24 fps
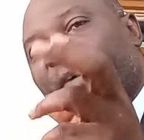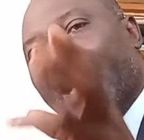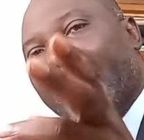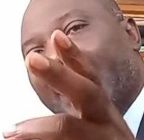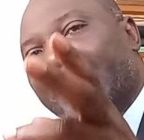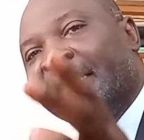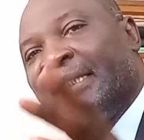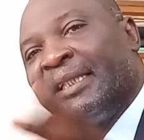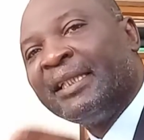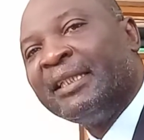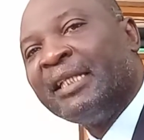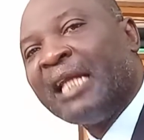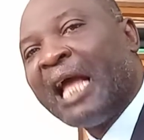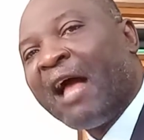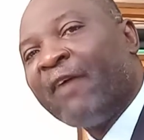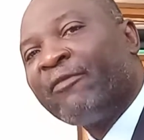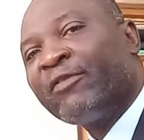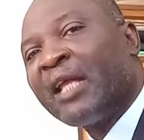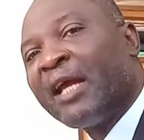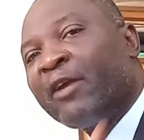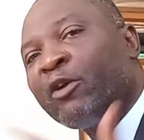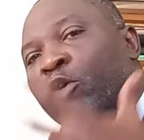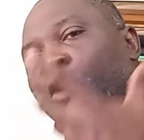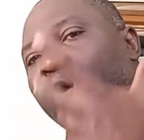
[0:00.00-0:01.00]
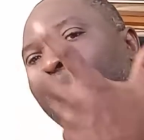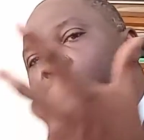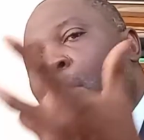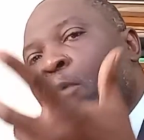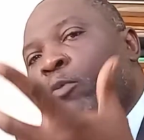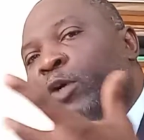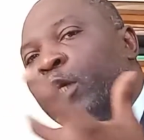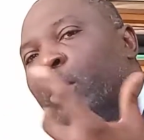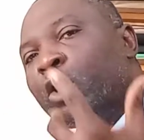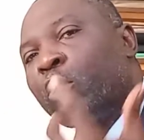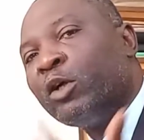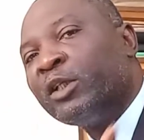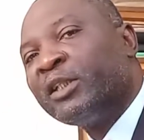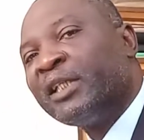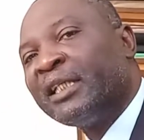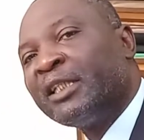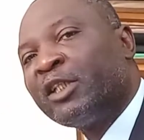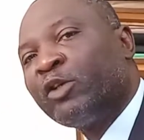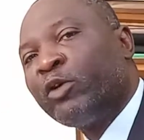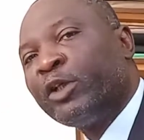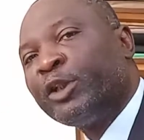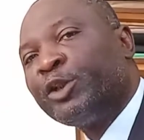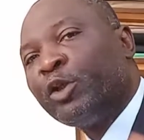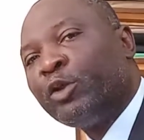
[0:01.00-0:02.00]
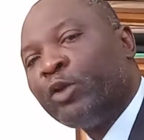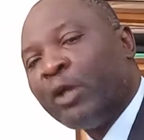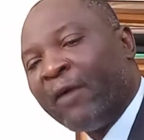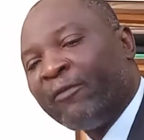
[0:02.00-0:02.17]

writing. After you come up with the content creation,